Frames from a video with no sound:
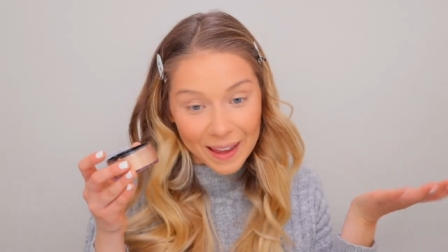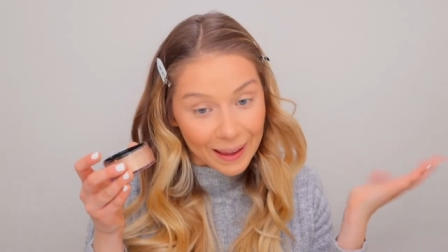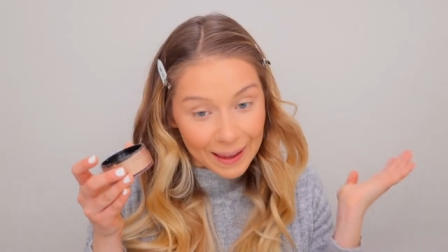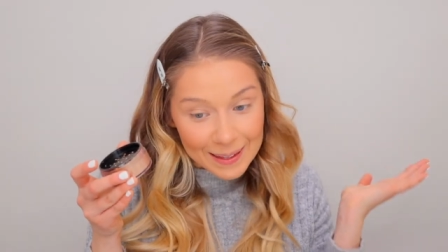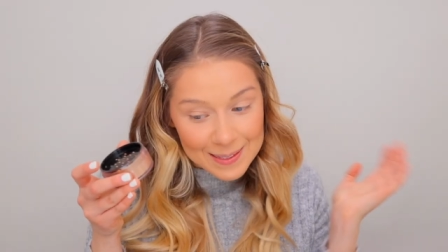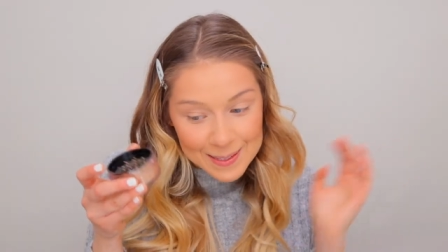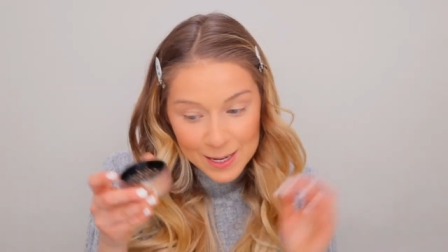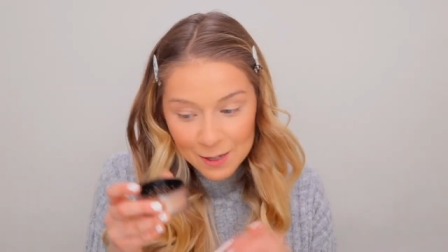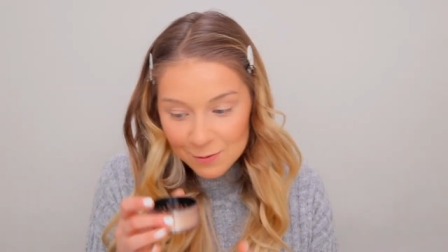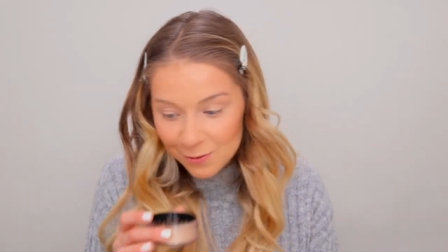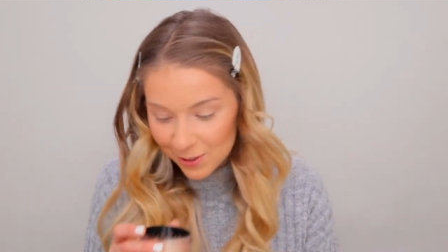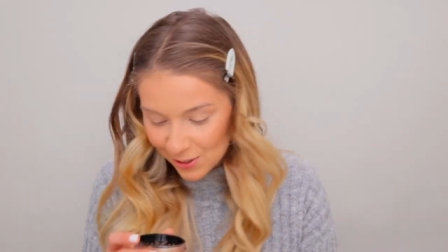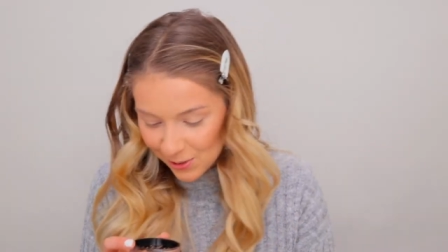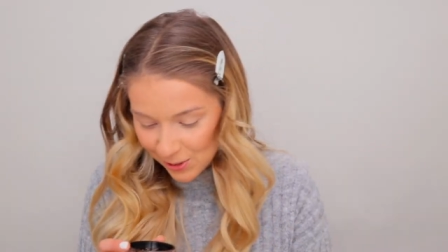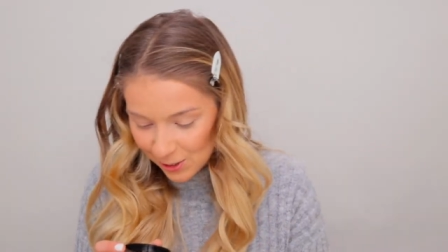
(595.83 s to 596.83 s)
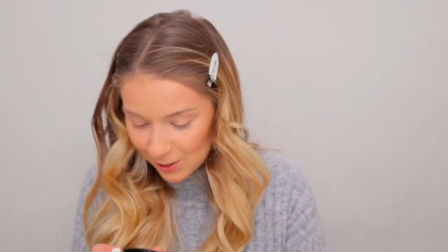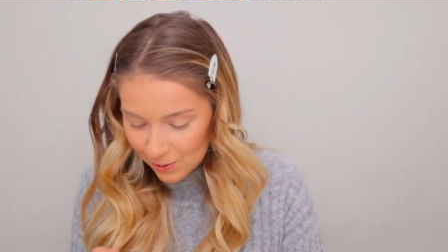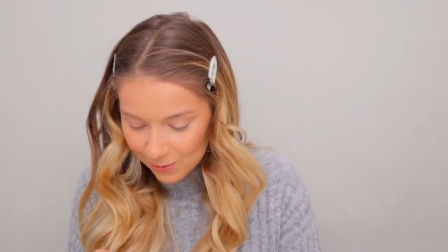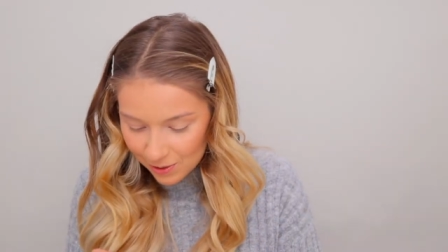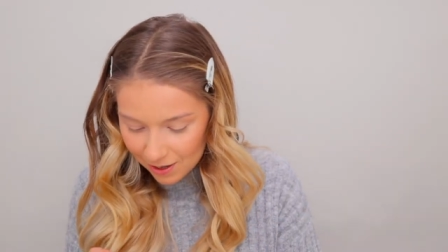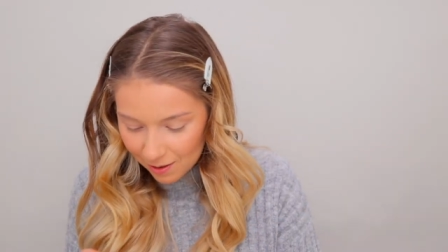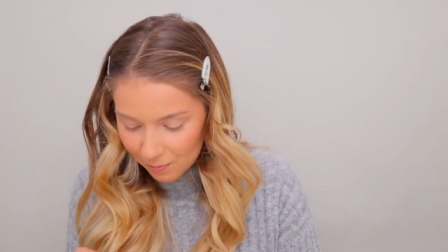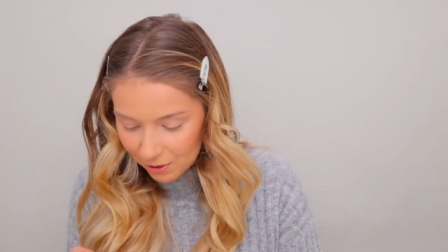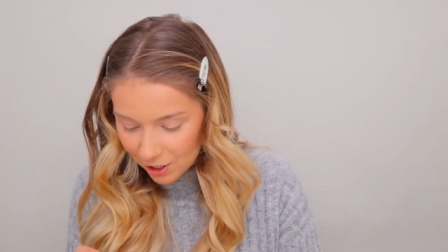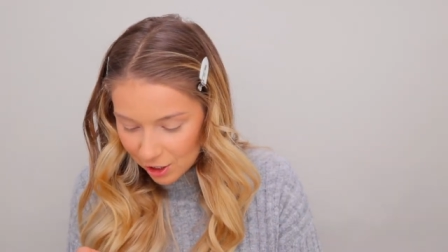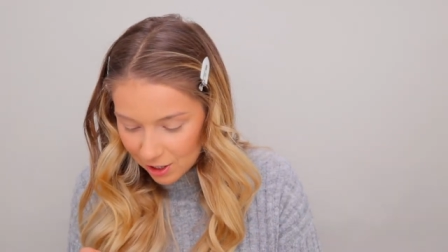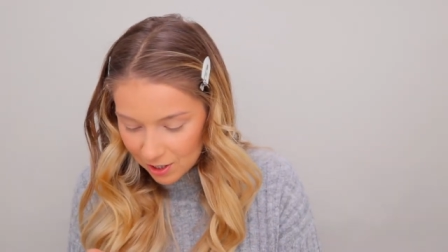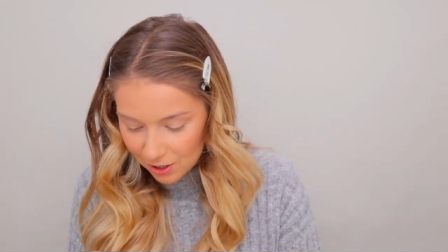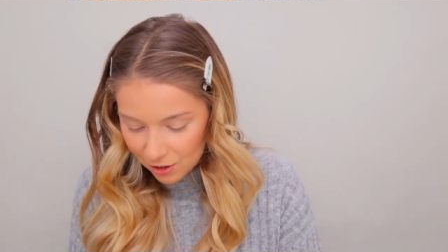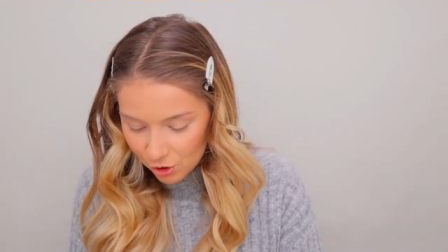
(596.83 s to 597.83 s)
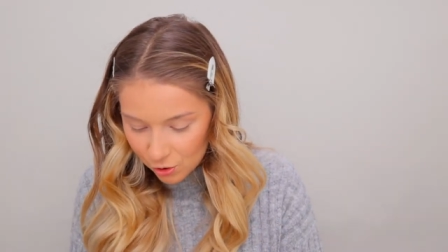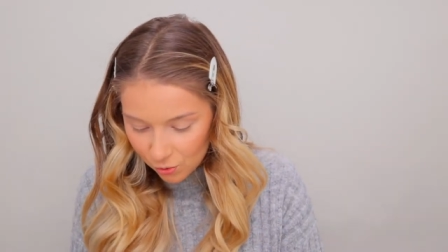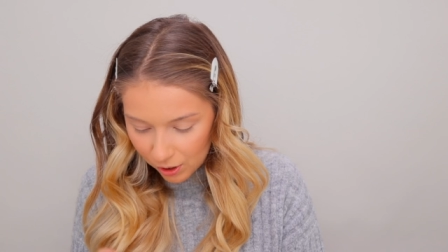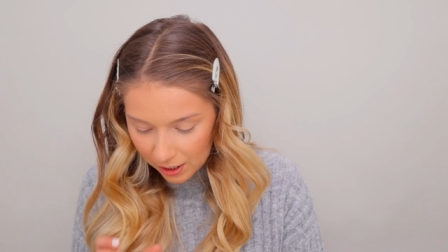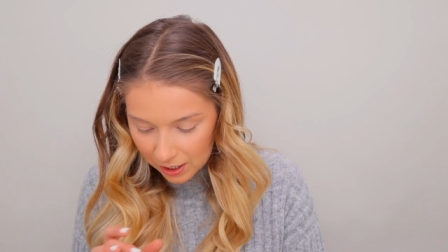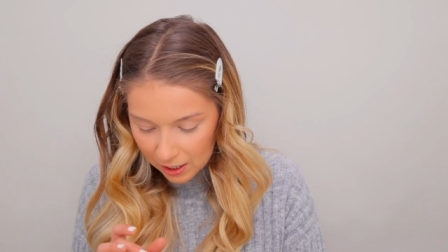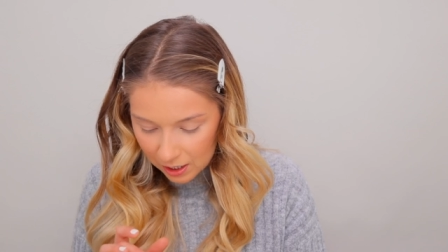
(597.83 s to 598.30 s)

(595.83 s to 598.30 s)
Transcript: it's there for you to appreciate and enjoy.